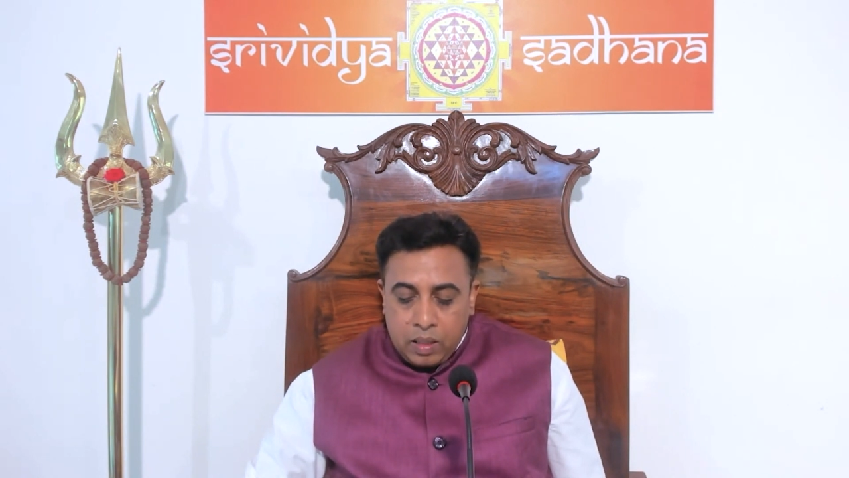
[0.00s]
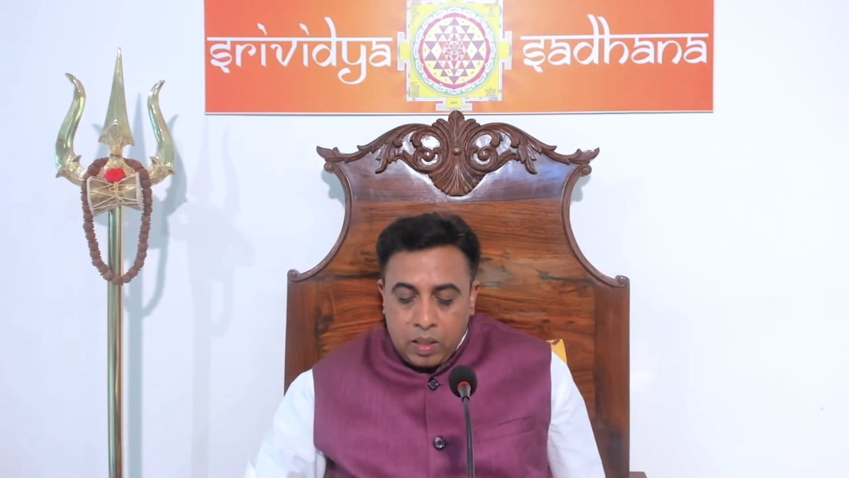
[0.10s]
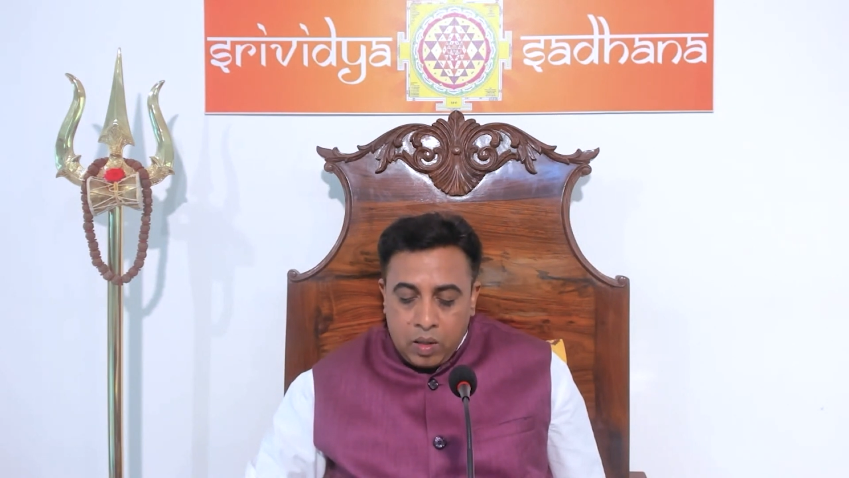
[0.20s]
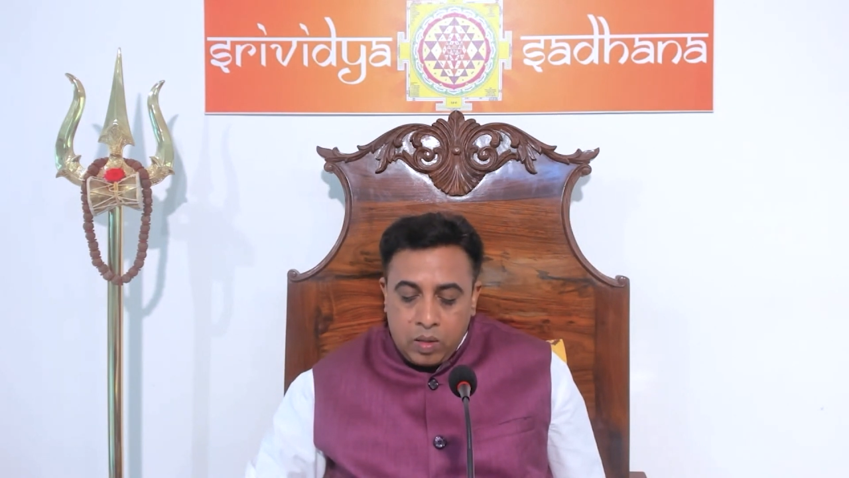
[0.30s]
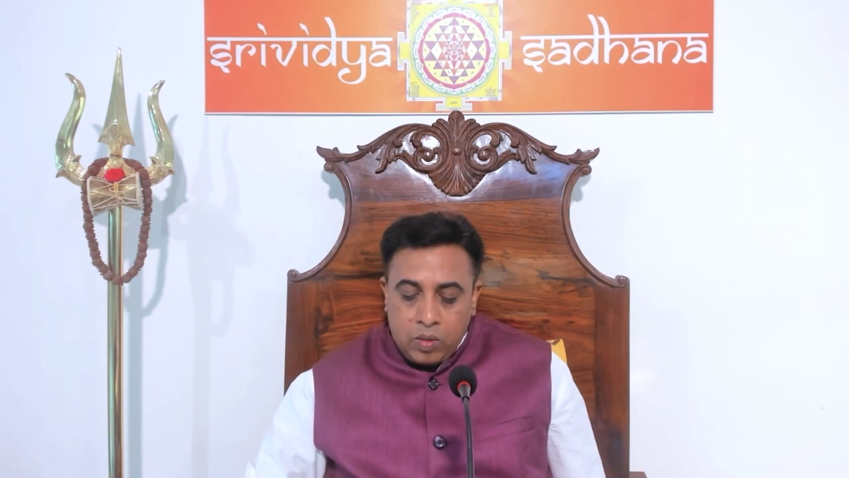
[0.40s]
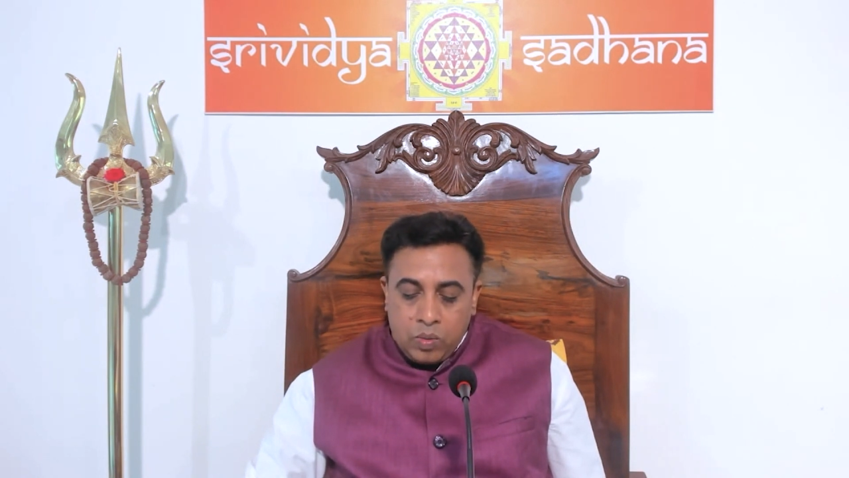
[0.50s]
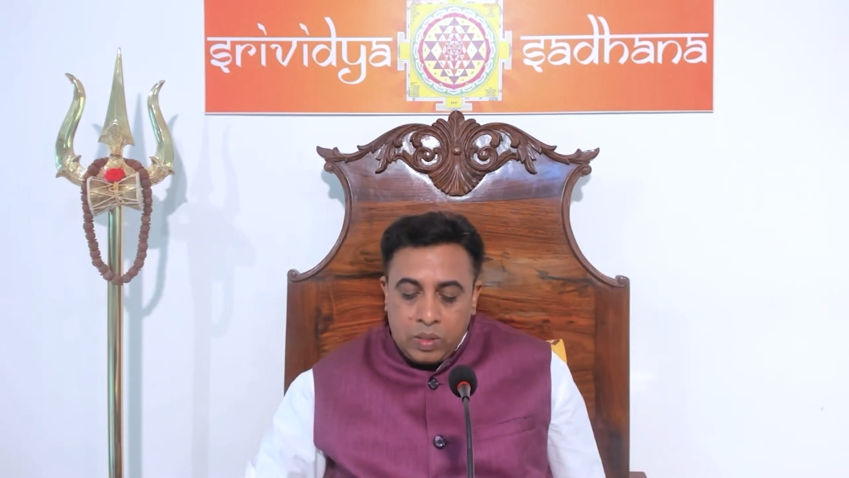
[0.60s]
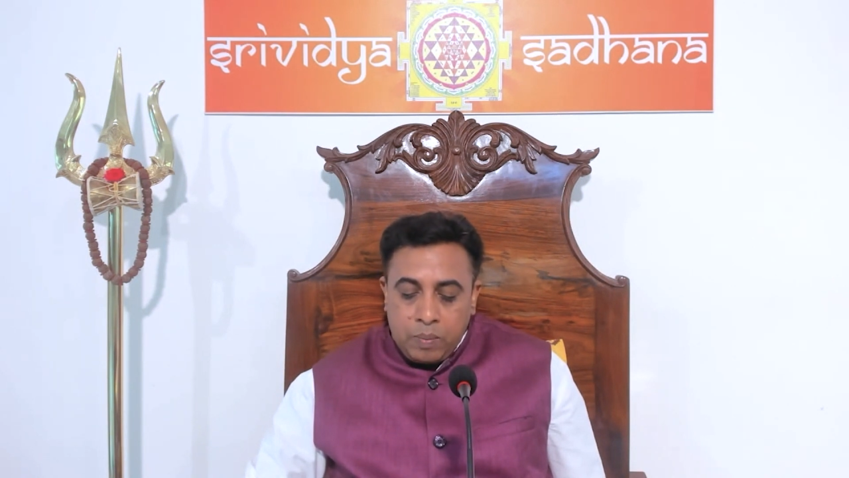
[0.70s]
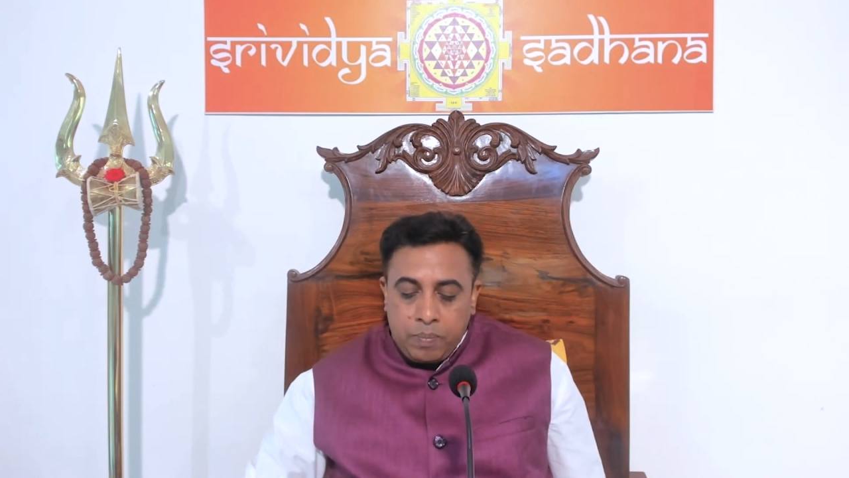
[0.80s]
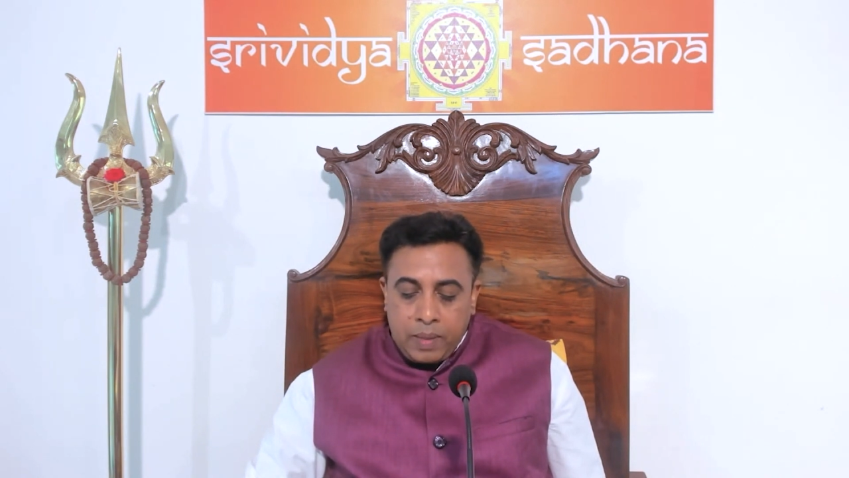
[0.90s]
or
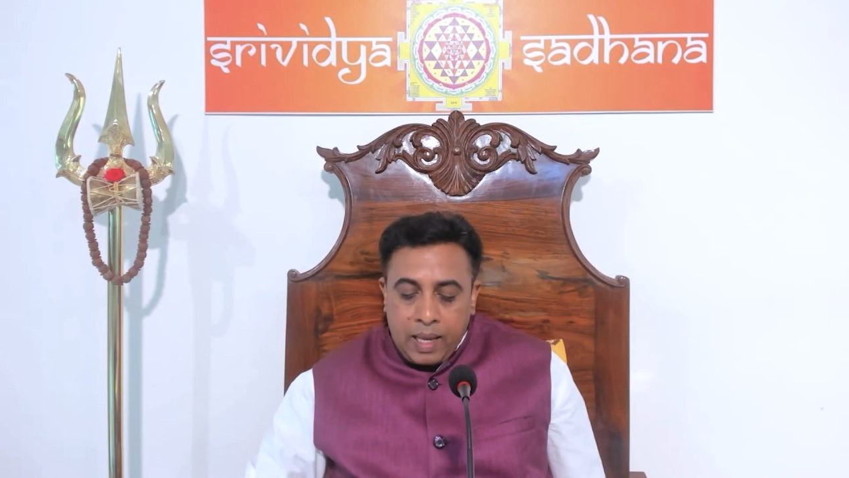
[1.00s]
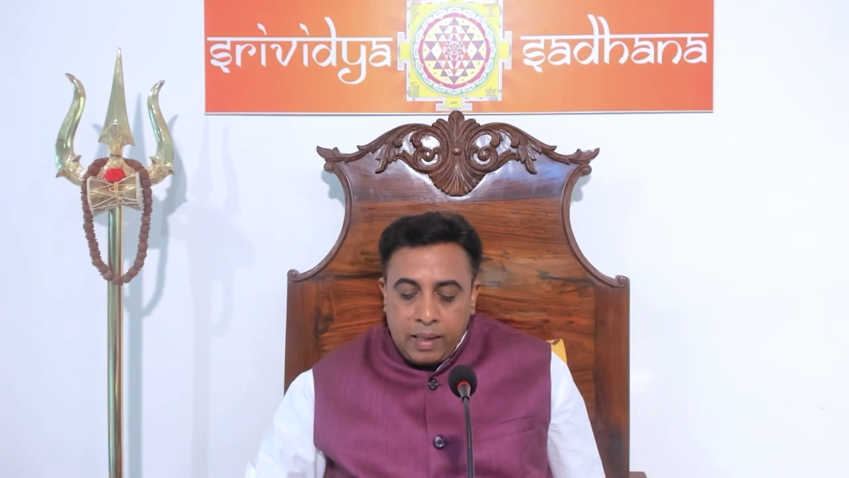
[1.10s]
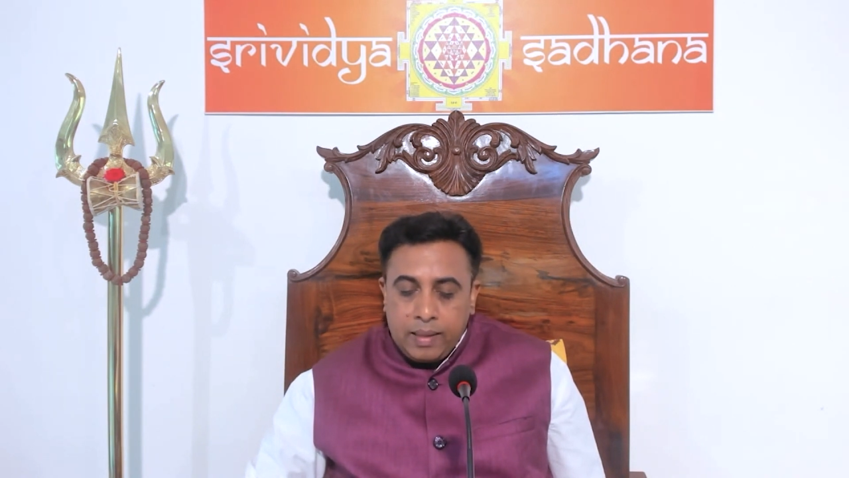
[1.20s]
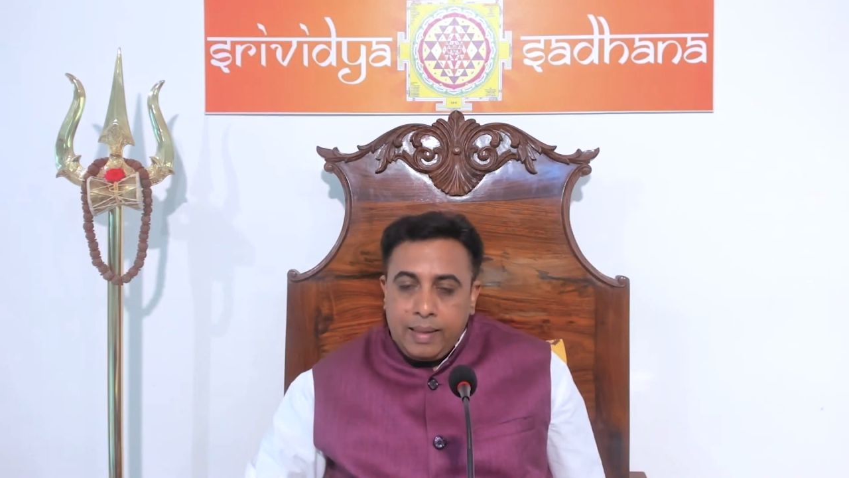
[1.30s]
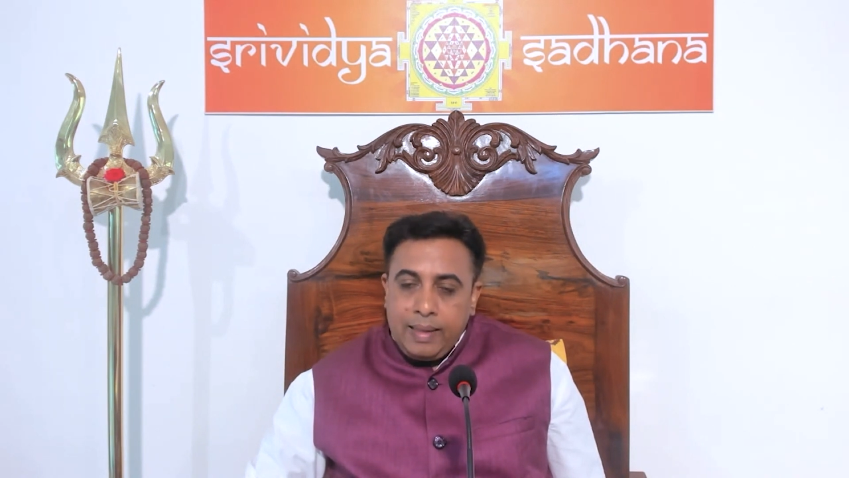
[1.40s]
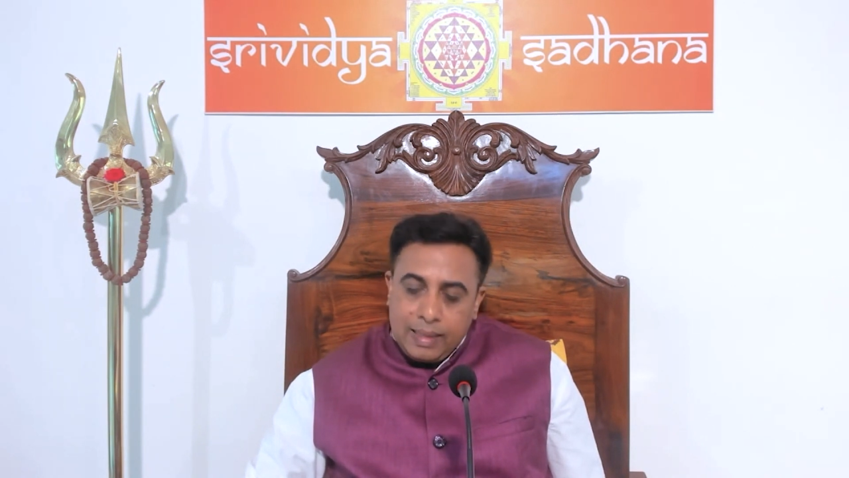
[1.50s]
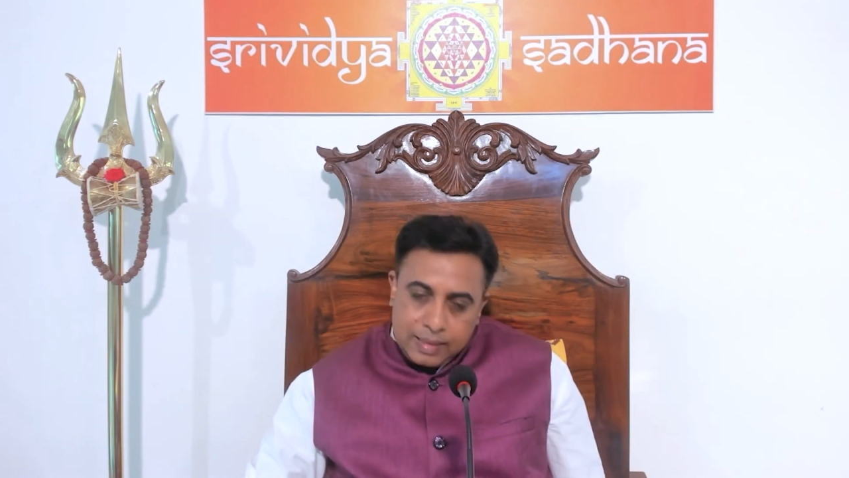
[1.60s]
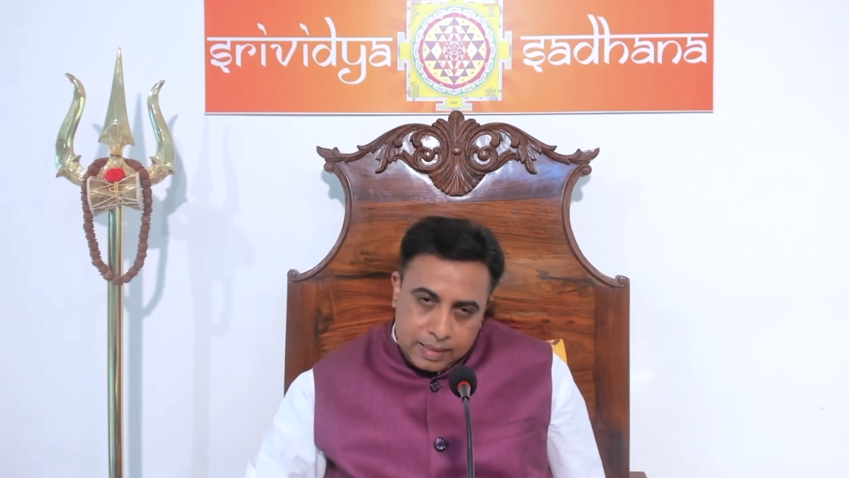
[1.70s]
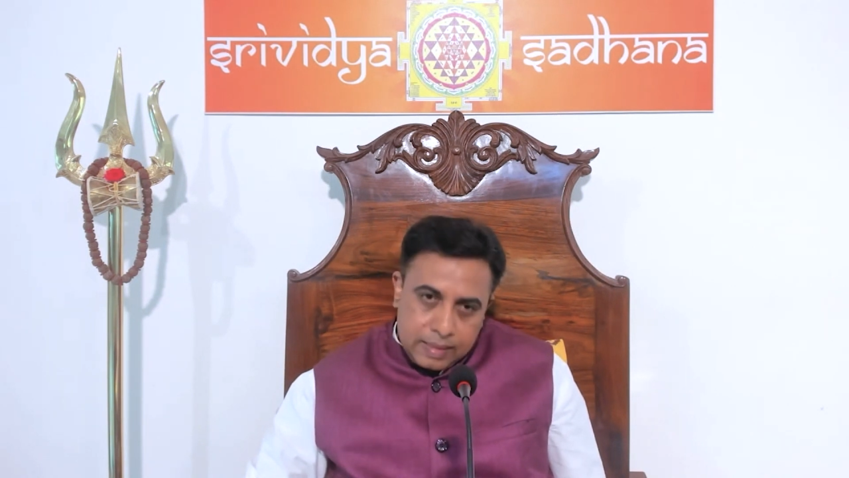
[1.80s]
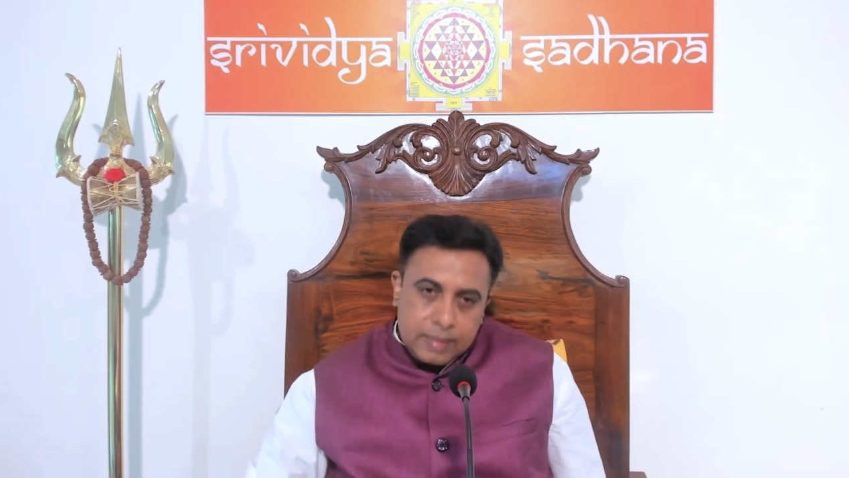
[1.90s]
wooden plank?
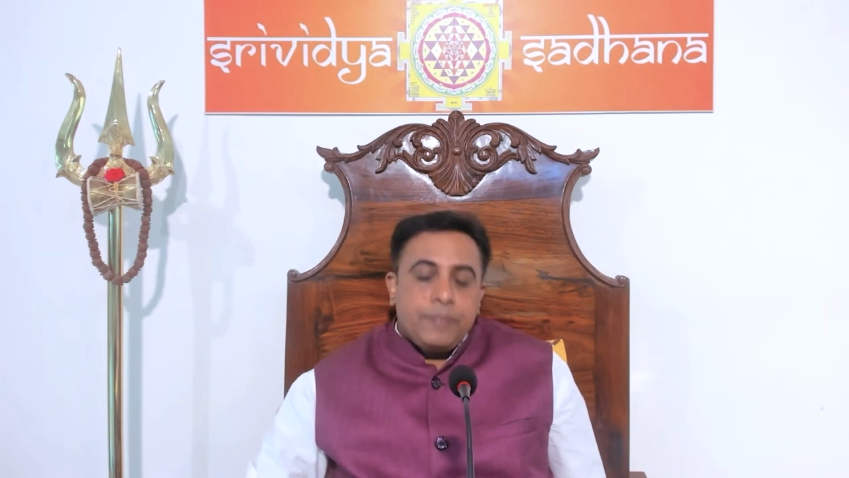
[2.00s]
Yes.